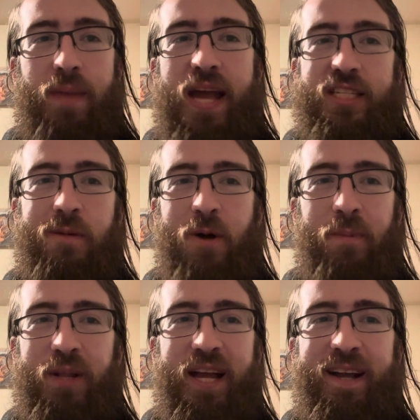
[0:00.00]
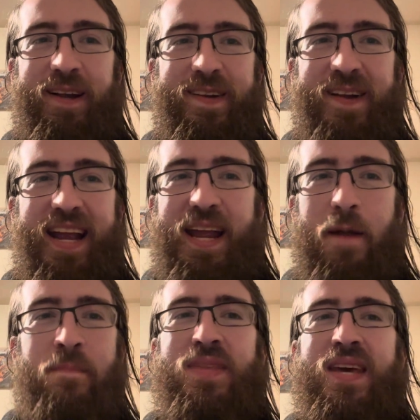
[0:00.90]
basketball player, right?